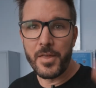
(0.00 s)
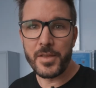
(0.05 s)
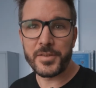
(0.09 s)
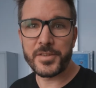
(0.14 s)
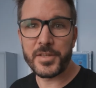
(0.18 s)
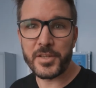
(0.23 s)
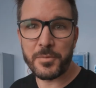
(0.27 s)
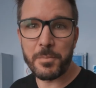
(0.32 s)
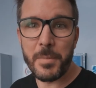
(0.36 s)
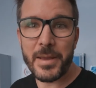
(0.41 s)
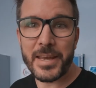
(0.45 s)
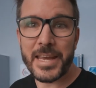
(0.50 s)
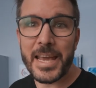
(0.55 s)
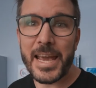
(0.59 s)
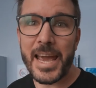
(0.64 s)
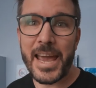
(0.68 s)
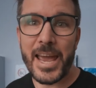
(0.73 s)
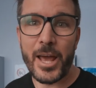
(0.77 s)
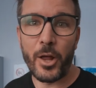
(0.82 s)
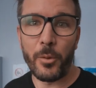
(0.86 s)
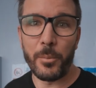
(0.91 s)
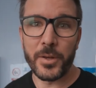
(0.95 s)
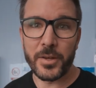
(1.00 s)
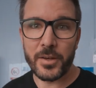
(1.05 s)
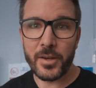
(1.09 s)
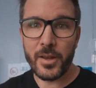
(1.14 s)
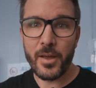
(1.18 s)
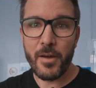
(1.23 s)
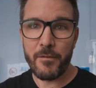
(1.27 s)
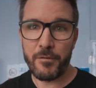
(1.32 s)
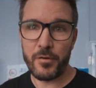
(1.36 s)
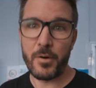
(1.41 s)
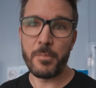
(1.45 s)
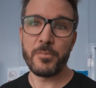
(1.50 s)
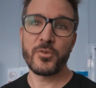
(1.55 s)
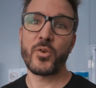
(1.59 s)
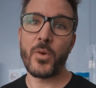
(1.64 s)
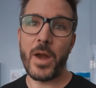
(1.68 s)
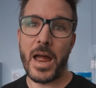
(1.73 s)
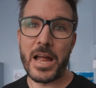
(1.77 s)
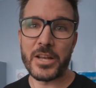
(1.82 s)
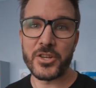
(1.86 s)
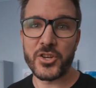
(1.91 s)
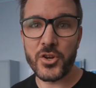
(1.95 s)
This is making a helmet from
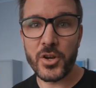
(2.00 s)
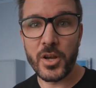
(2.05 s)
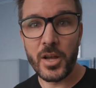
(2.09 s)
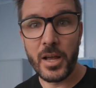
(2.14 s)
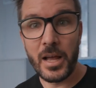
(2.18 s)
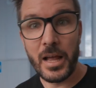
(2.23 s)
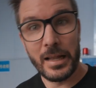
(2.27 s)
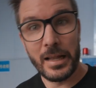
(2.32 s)
scratch.